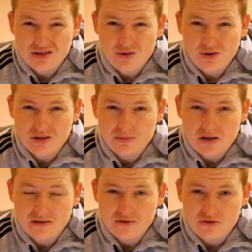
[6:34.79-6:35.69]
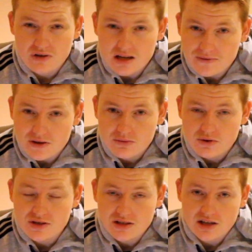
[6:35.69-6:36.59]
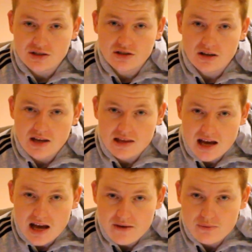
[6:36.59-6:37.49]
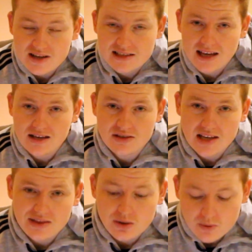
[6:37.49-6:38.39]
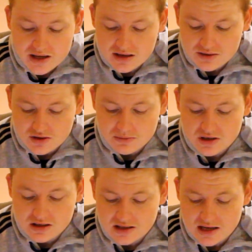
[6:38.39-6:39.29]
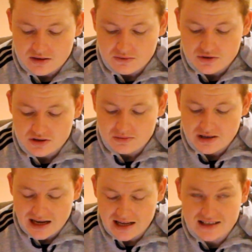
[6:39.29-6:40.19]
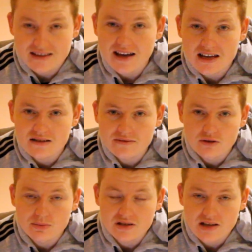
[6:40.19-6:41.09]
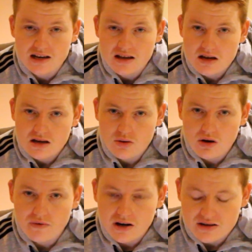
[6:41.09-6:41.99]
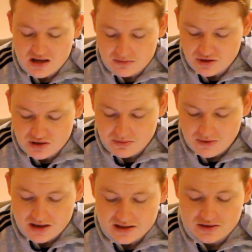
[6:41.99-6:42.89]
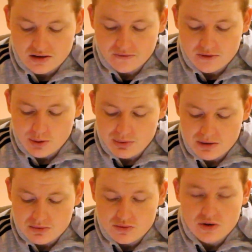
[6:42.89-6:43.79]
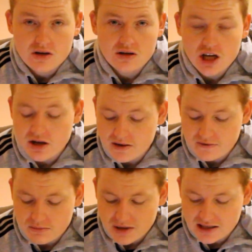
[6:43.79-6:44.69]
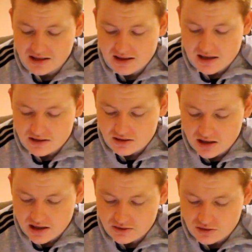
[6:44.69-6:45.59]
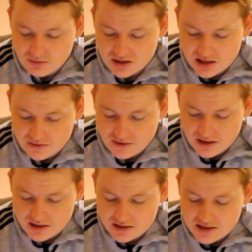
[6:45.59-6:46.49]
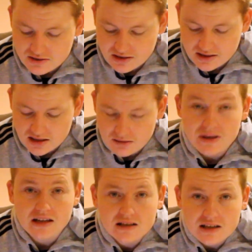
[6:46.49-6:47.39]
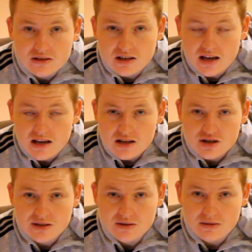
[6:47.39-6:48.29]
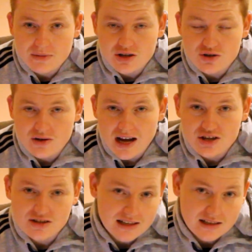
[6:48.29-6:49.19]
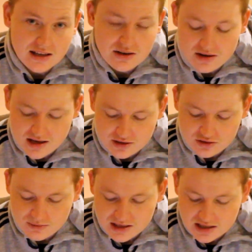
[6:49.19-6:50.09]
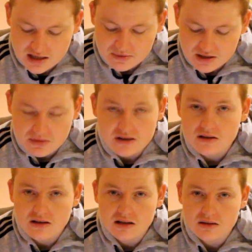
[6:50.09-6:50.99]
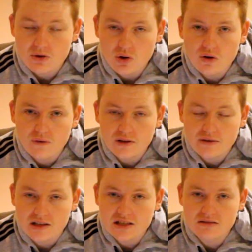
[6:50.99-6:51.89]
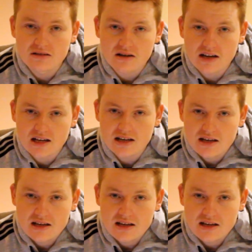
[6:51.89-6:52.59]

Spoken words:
cause a bit of grief for the Roosters. I just don't think they have what it takes to get the win. So I'm going to take the Roosters. I'm going to add to that 84%. However, yeah, I'm just surprised there's not a few more people going for Manly there. Did I do my tips for those? Yes, I did. I've been clicking on it. Just got to make sure I actually click on it and do my tips. That'd be awful if I tipped around